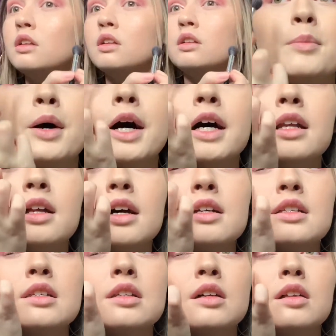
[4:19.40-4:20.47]
But I
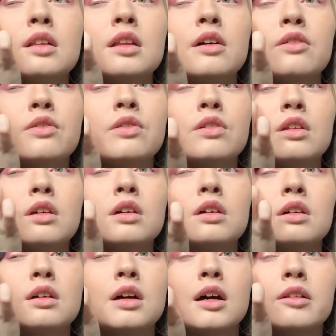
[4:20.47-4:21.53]
still love the
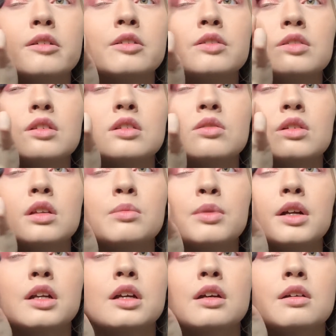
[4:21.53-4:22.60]
colors, it's really
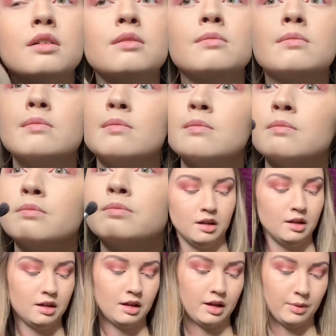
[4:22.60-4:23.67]
pretty.
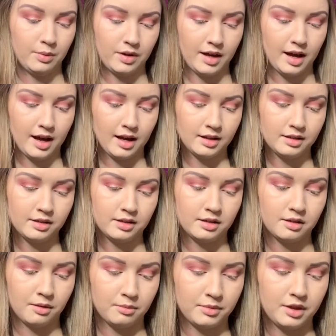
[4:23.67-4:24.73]
I want to add
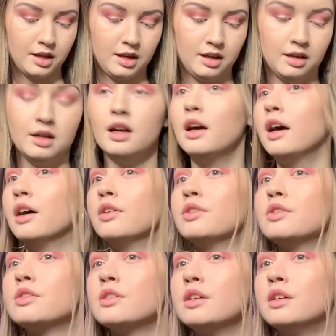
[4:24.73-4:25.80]
something
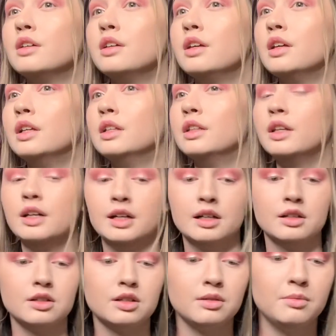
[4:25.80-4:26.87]
else in there
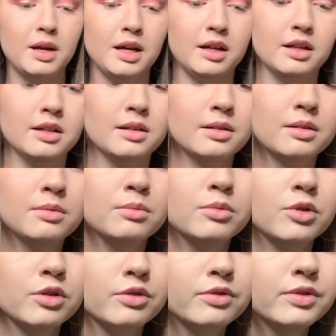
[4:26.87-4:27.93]
to make it more
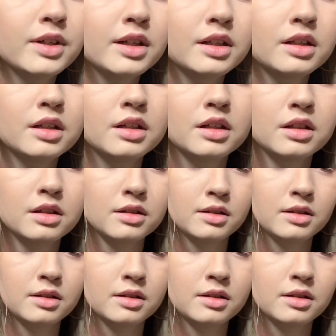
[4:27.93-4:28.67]
fun.